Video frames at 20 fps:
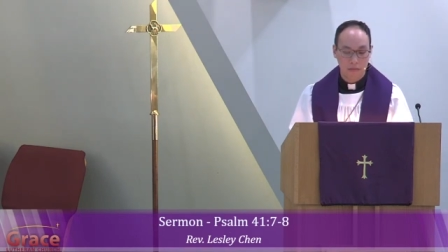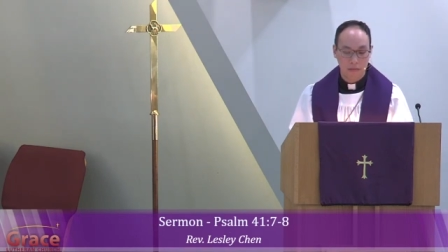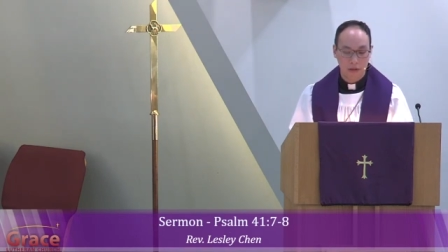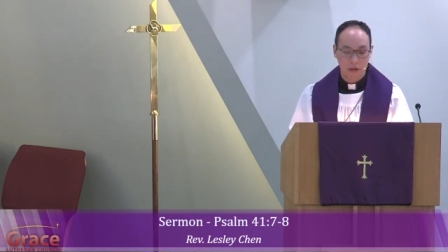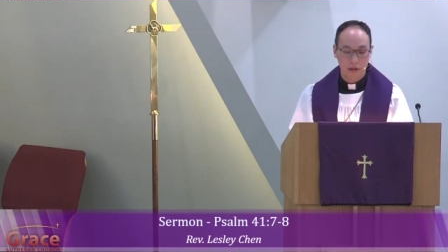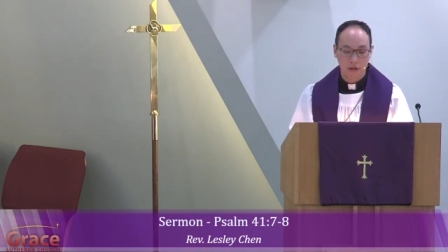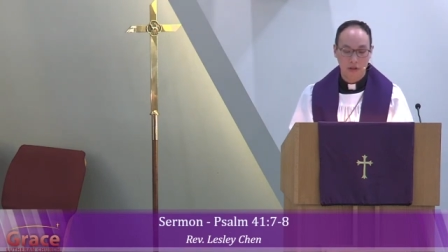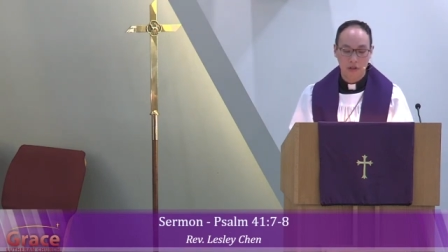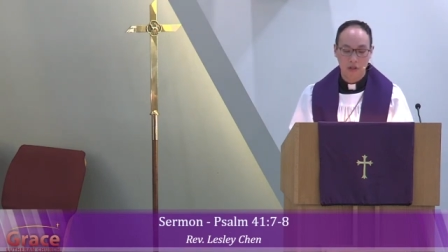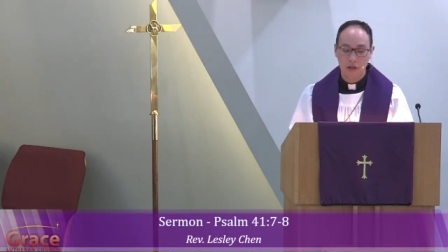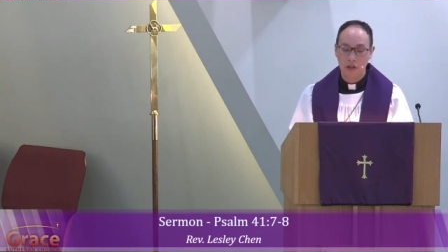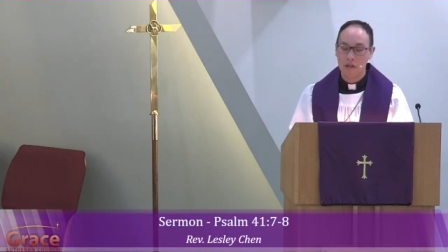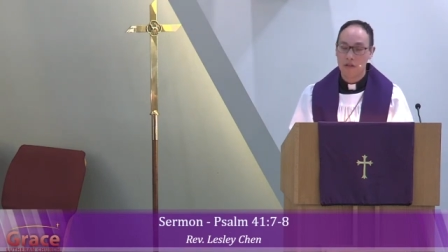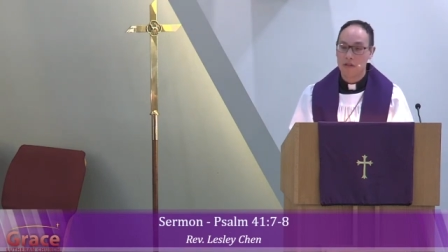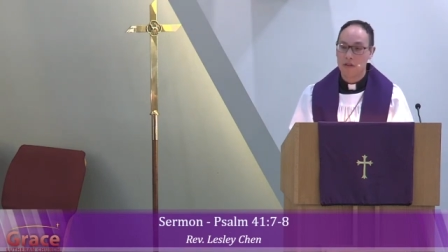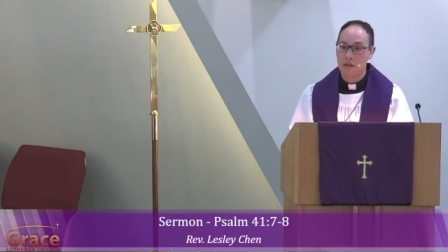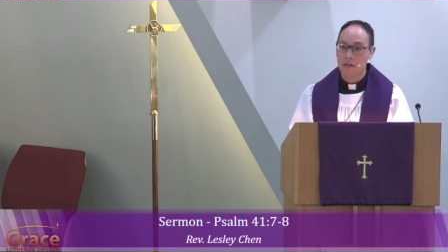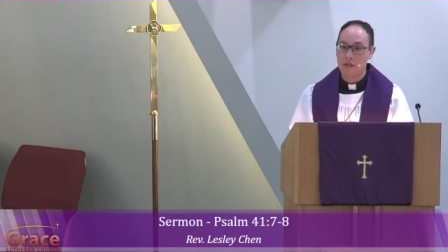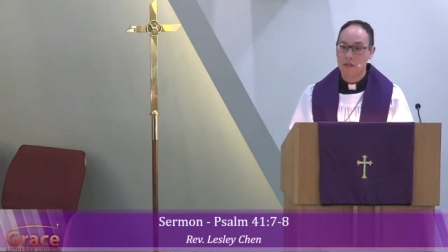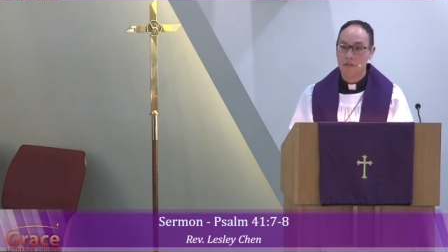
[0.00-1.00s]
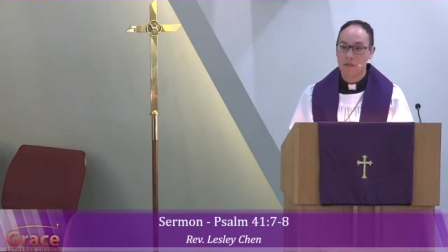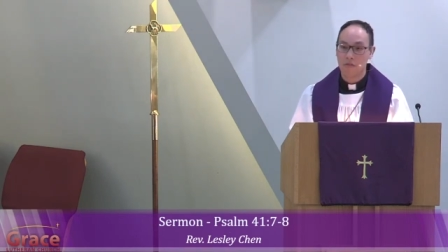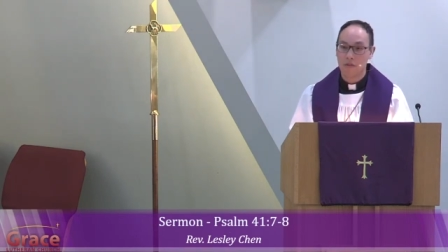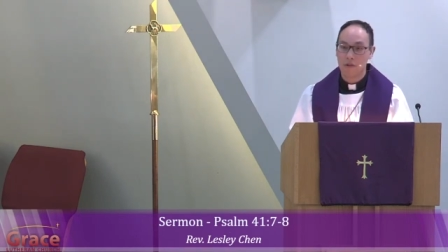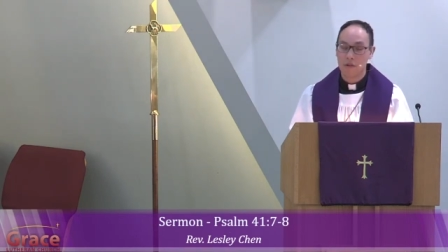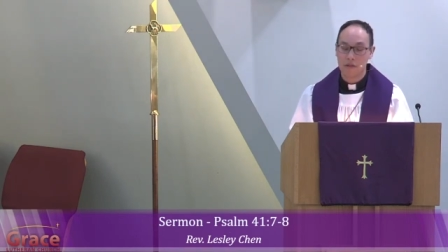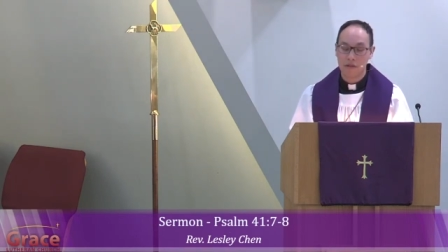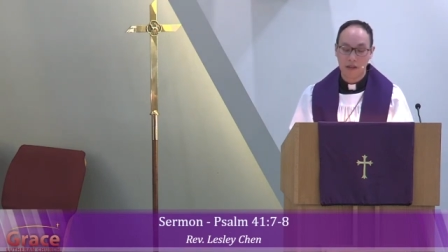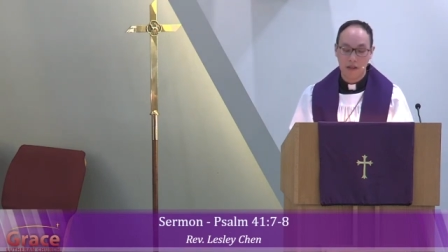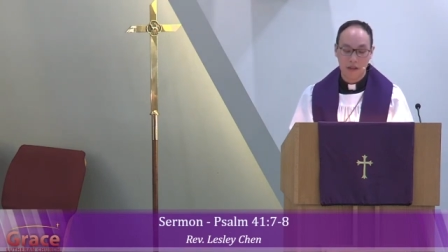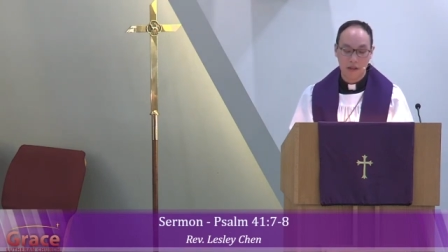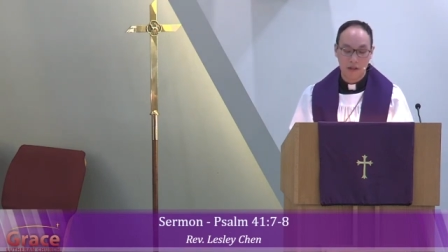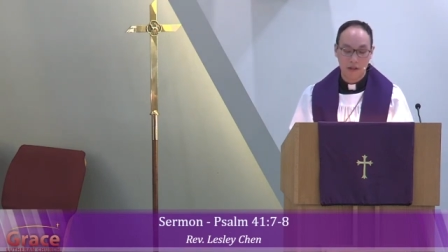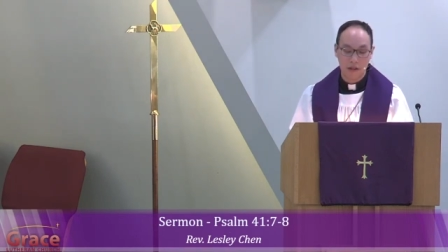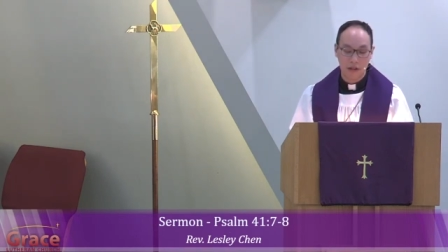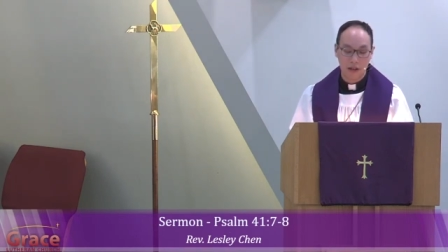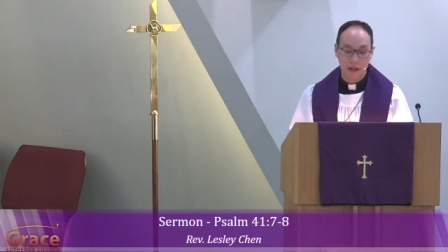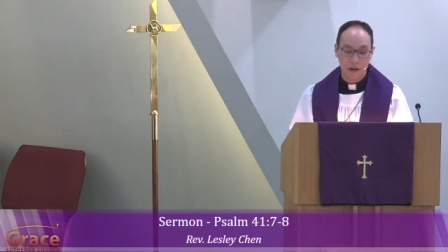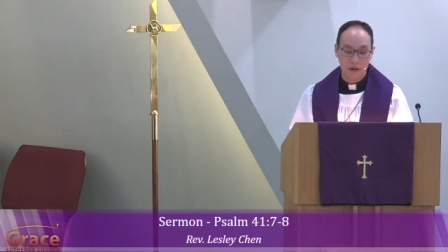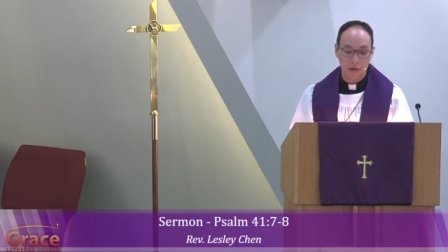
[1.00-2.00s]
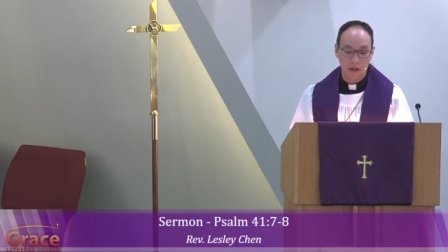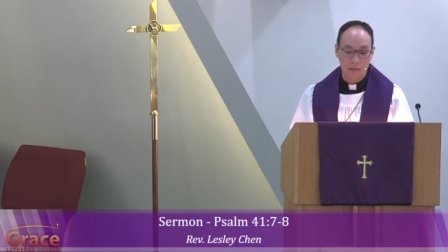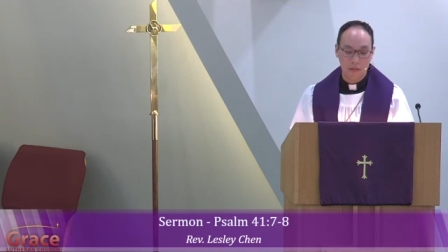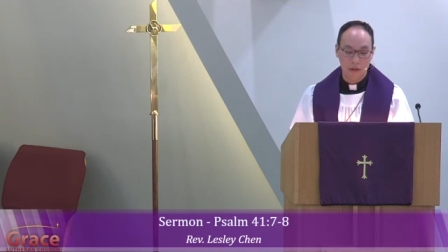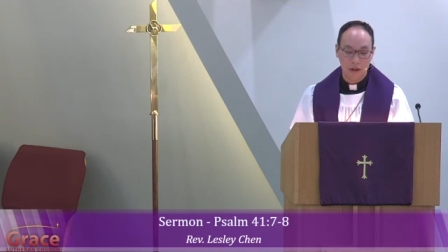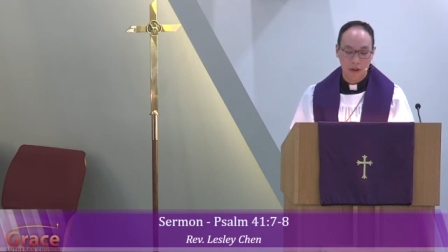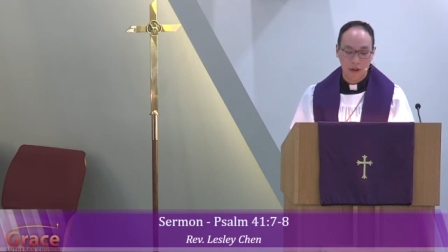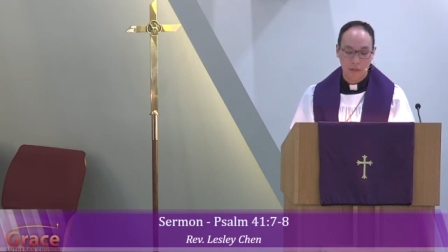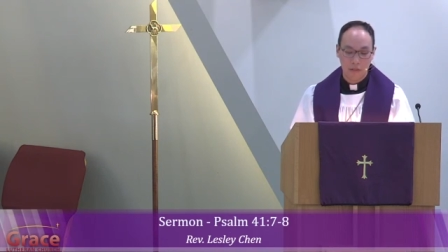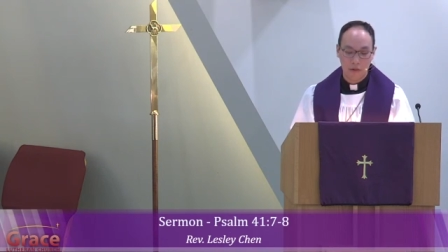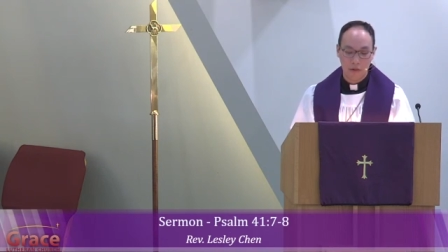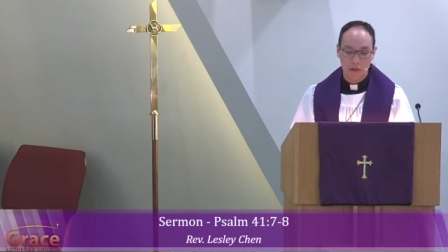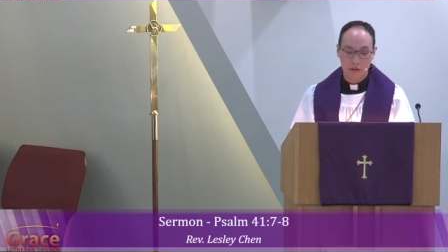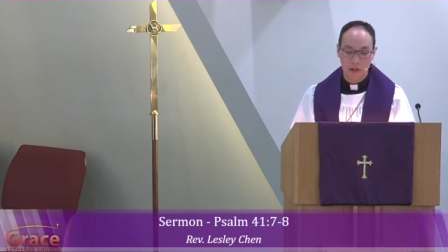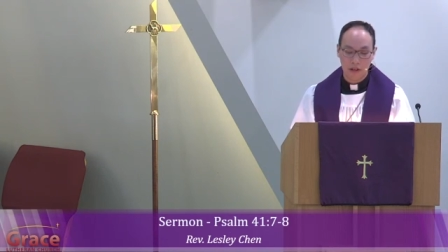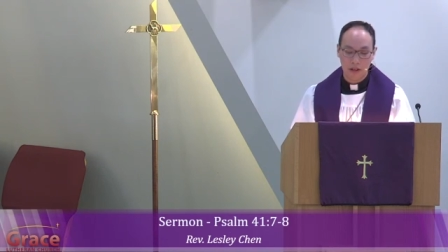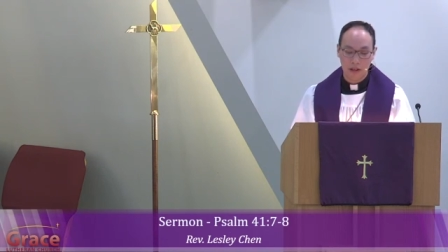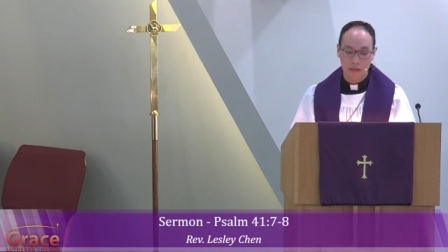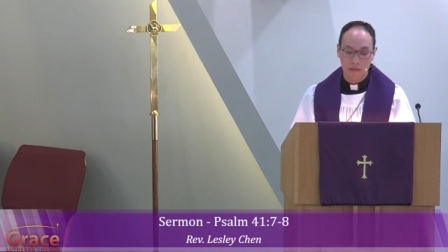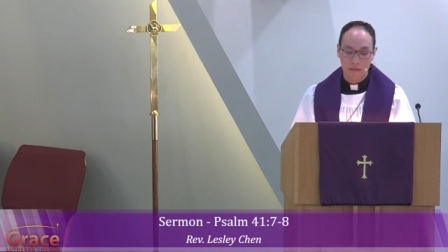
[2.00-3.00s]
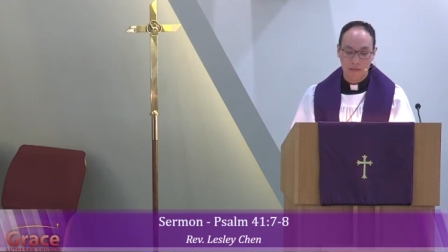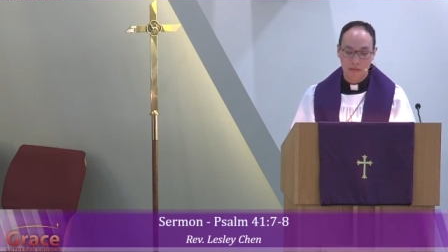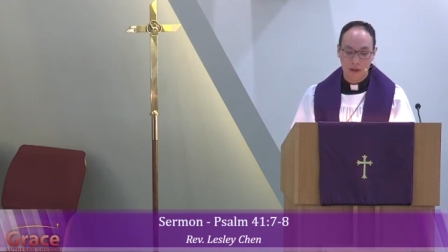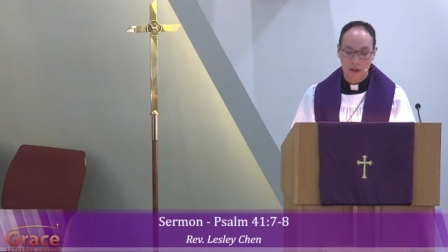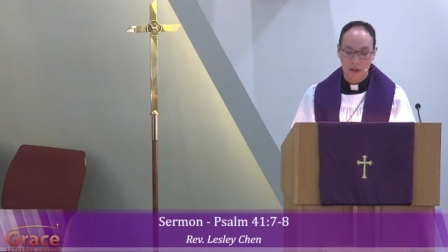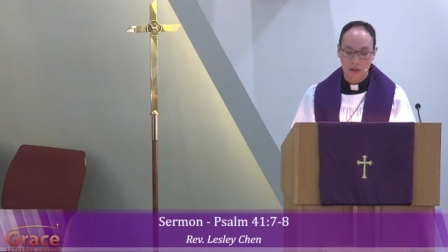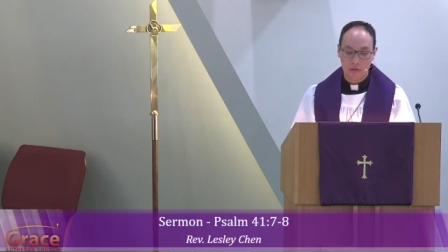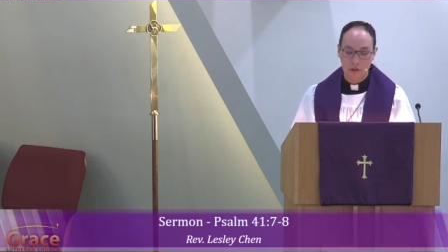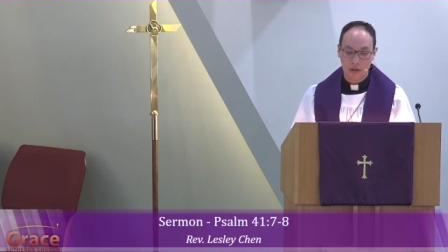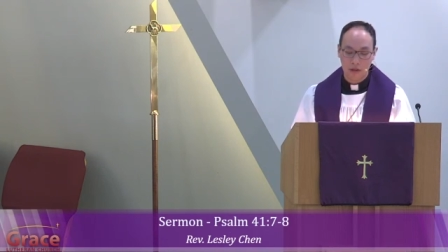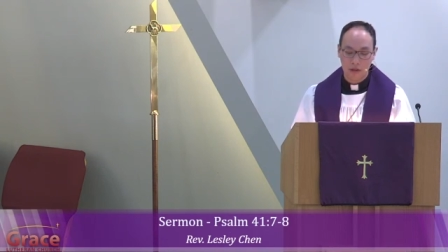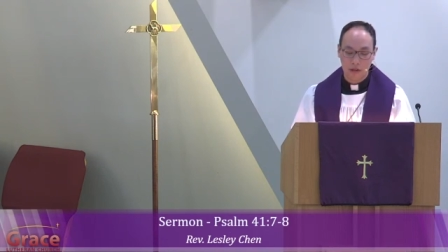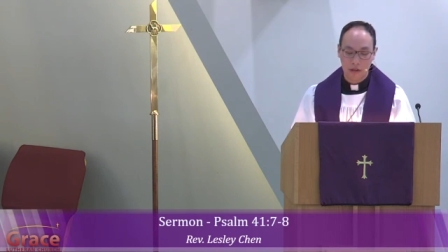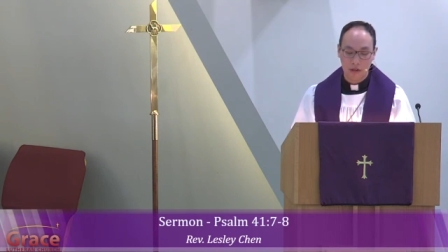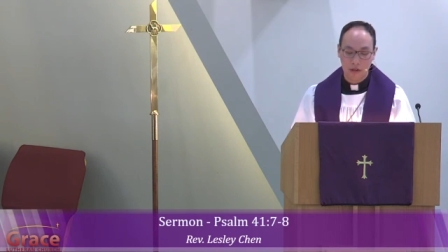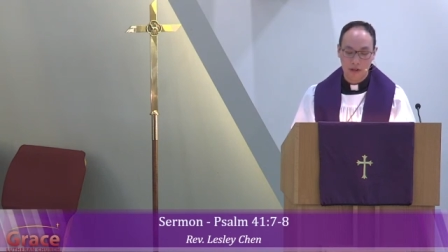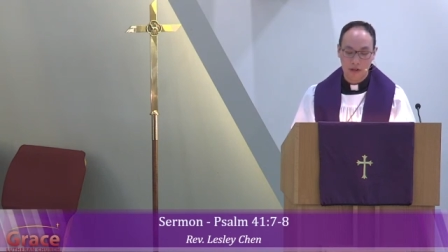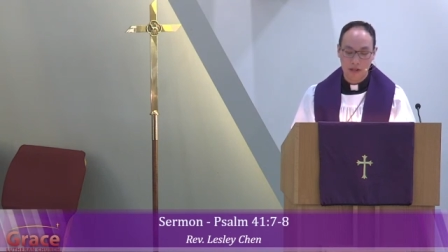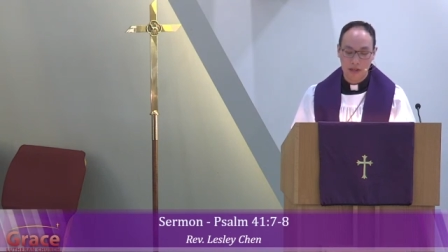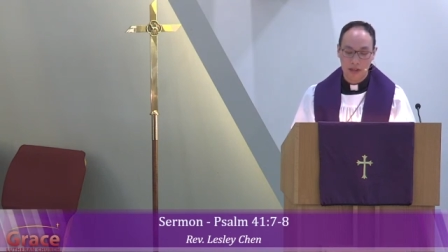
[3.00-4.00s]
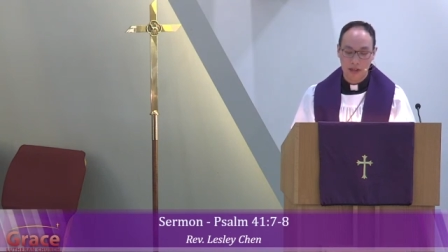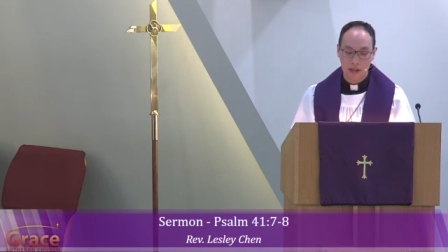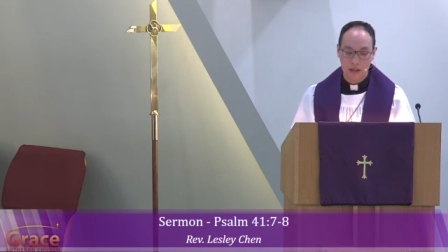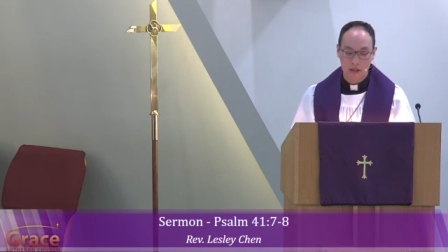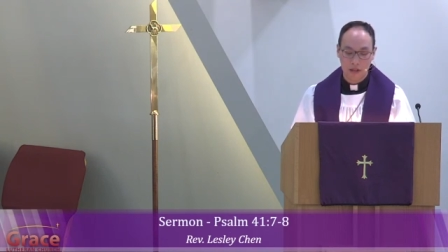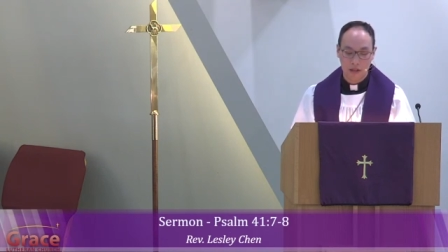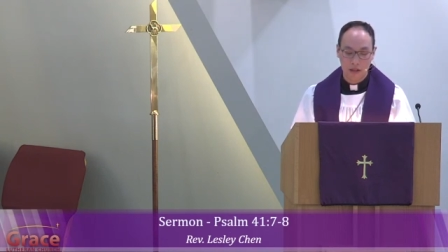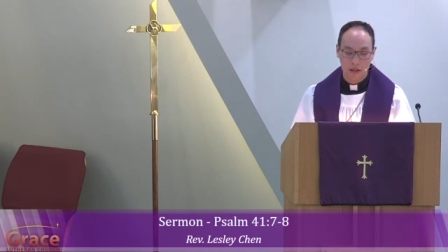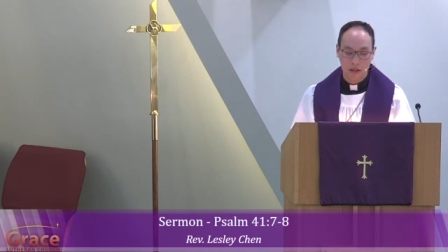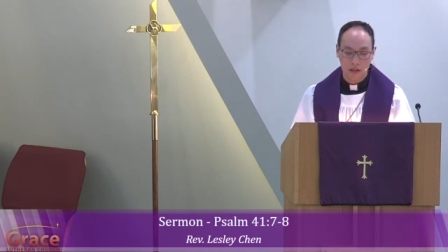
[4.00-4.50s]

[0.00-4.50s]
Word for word: because Jesus will descend into hell and proclaim victory to the death.